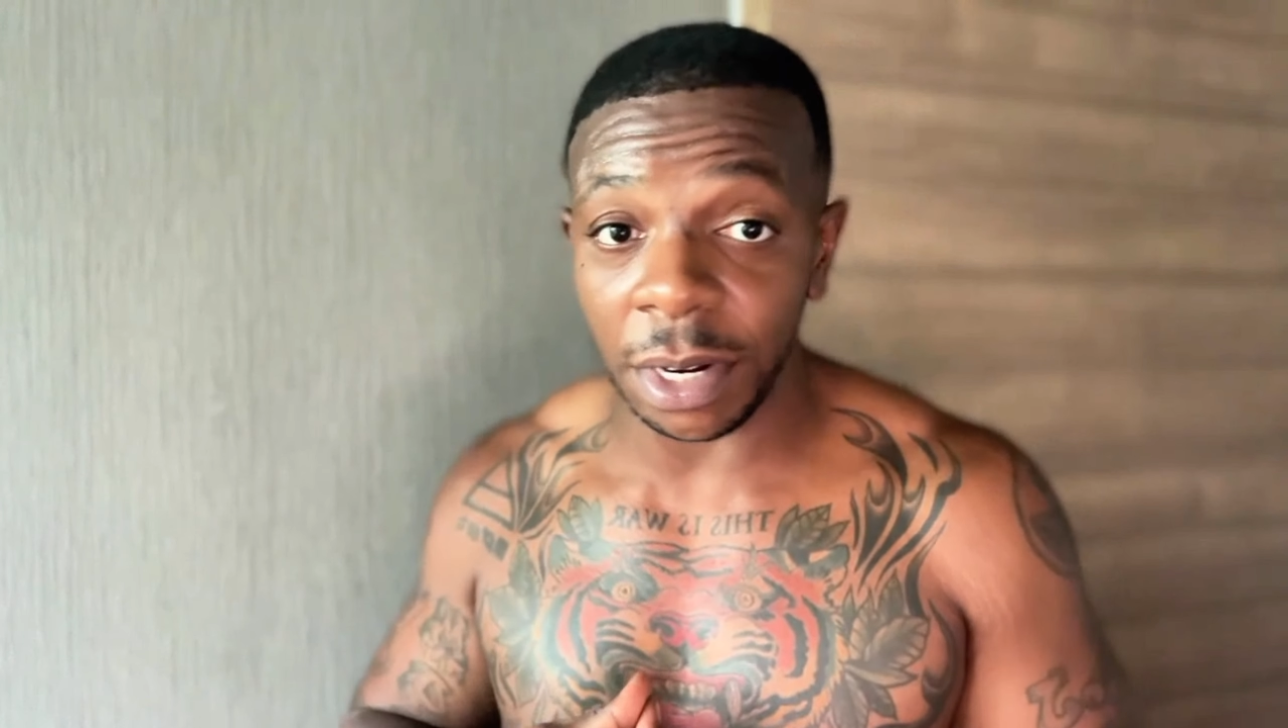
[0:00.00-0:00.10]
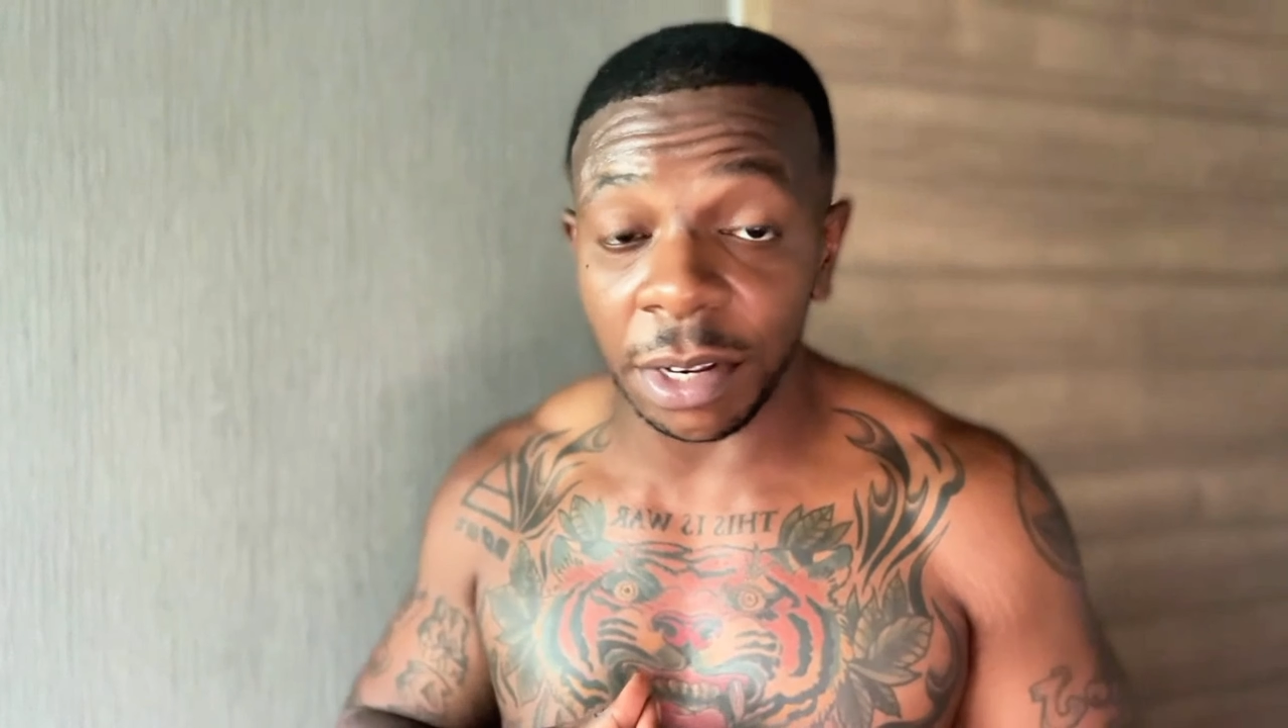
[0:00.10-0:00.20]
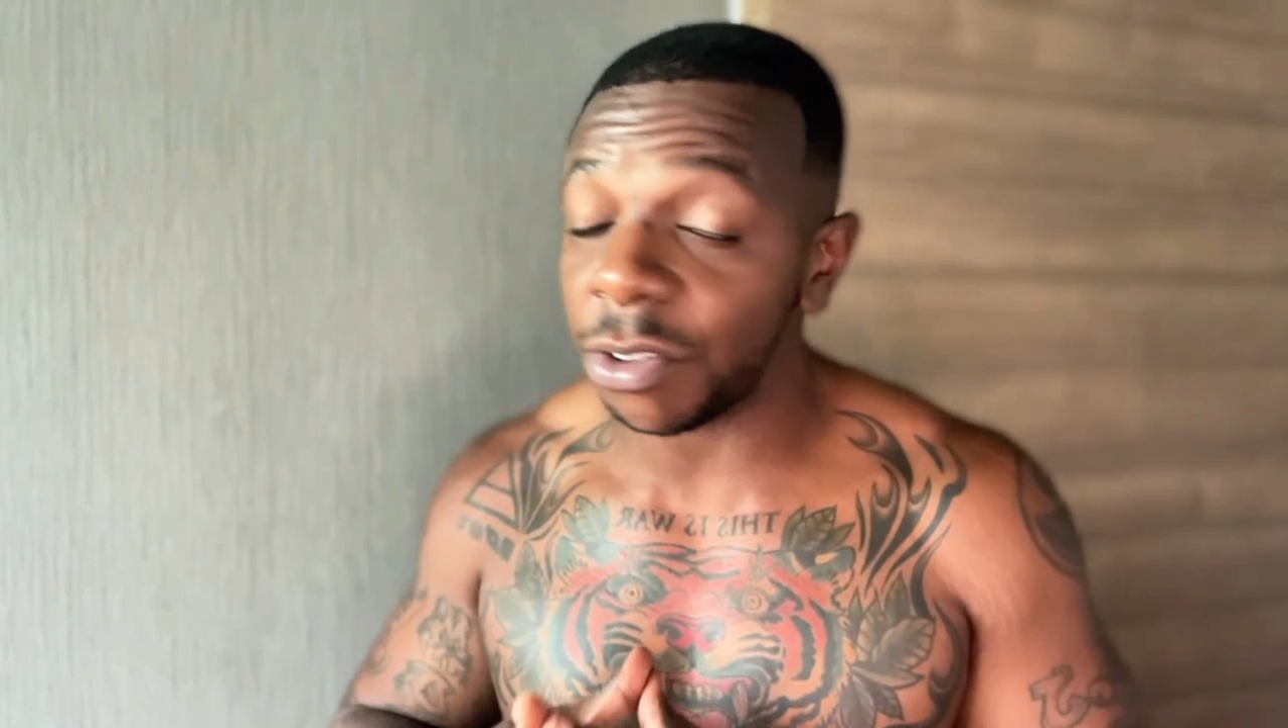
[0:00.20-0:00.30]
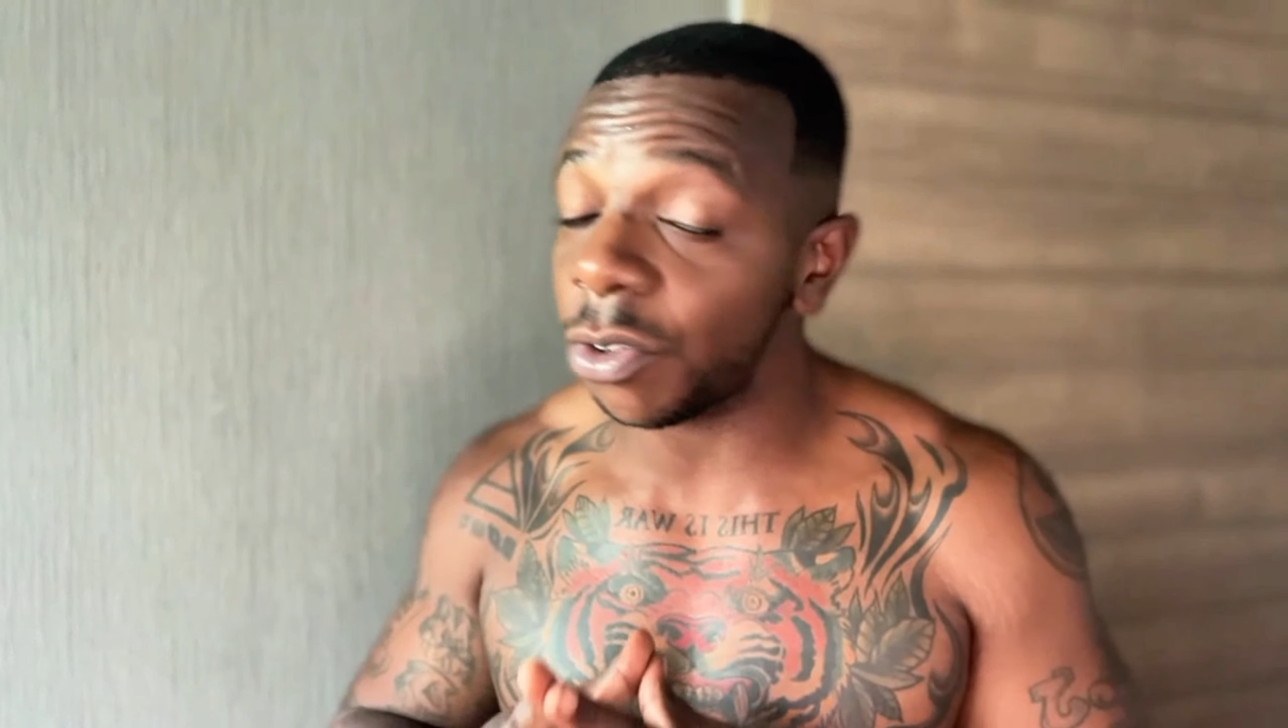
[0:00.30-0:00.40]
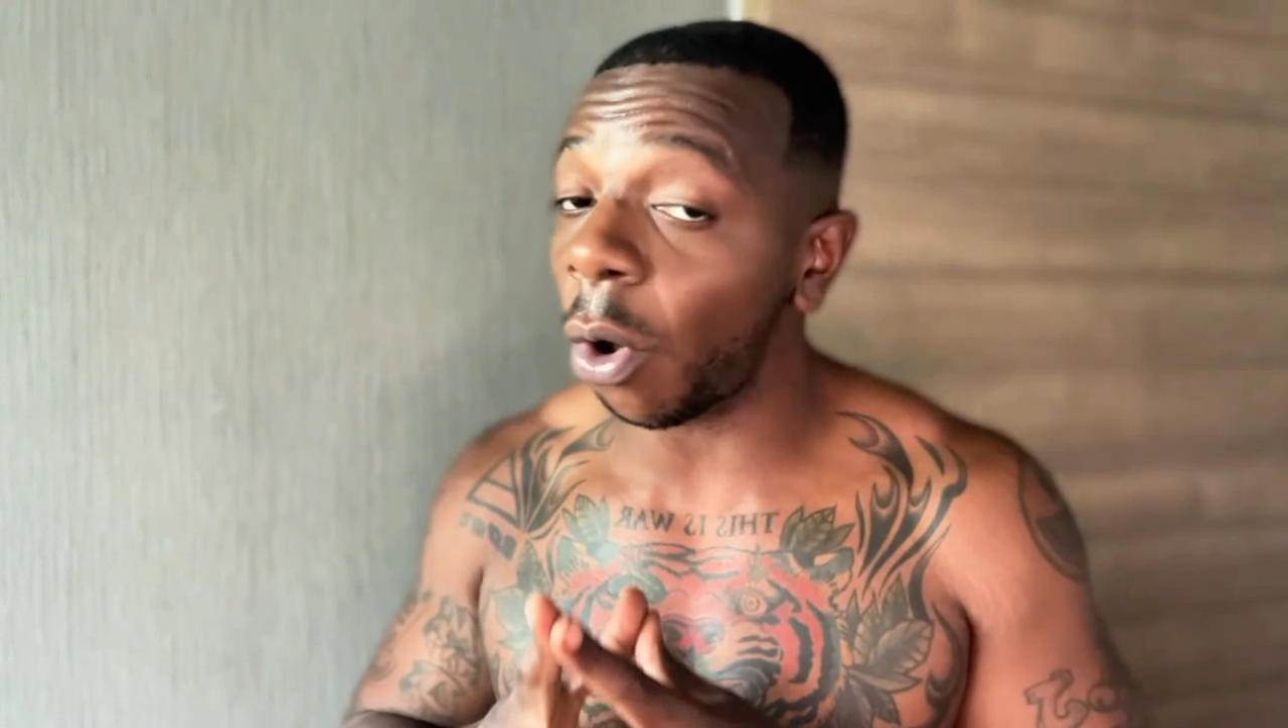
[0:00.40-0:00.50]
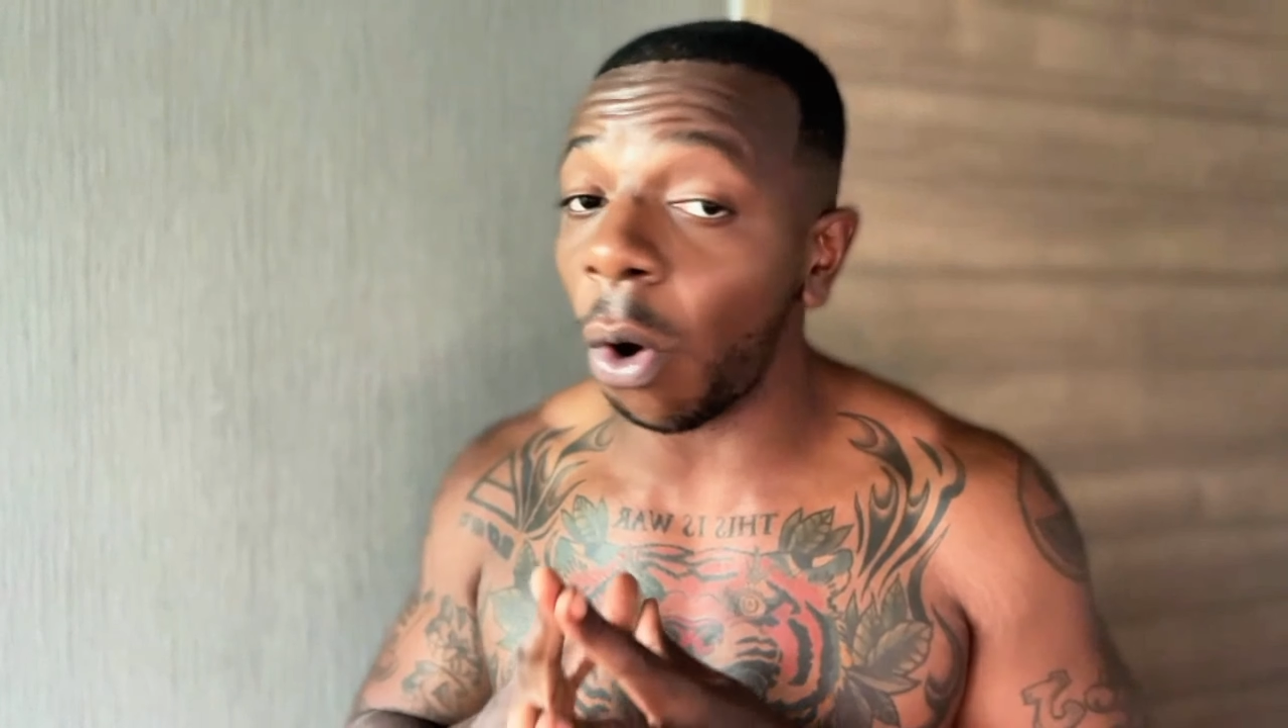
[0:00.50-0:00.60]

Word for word: This is a